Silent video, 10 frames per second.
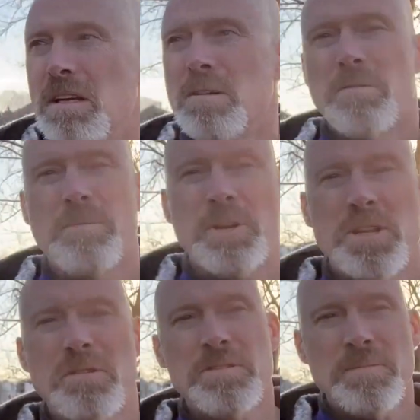What I'm going to
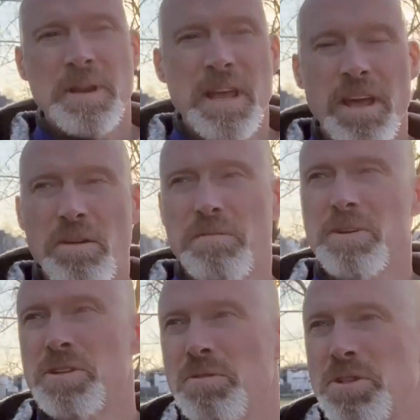do is I'm going to head over
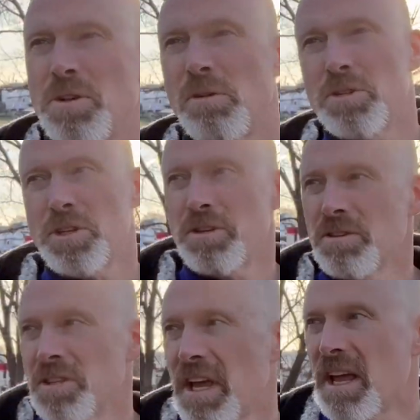to
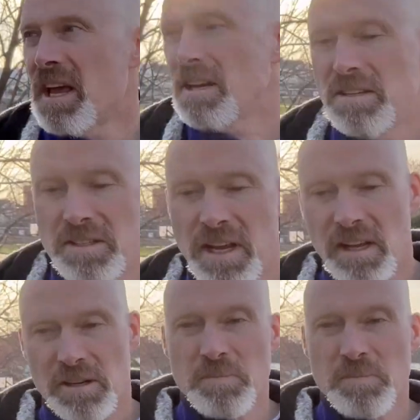Soldiers and Sailors